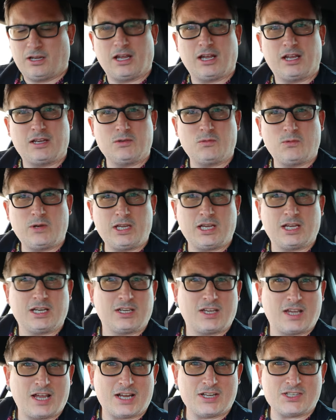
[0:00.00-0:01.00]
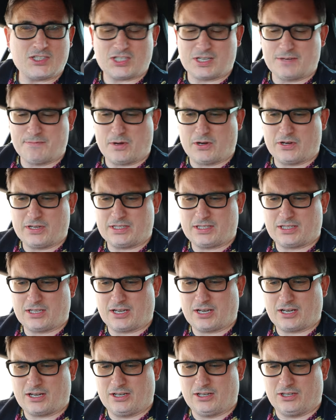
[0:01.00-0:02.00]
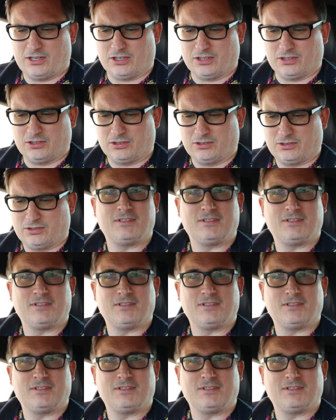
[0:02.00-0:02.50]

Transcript: and we can customize the car.